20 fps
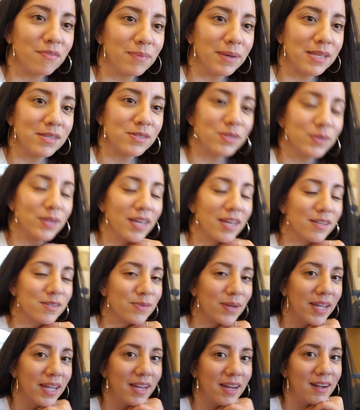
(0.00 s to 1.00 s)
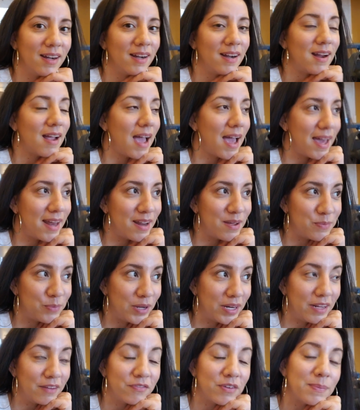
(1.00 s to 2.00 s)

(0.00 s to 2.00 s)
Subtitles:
my suitcase right here and I'm waiting